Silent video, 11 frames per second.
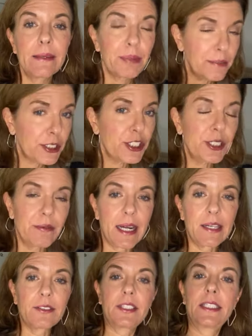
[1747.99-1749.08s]
pretty much year
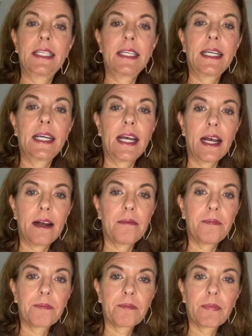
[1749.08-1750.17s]
round.
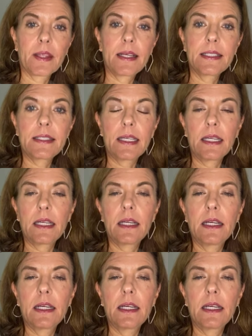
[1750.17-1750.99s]
Um, let's see.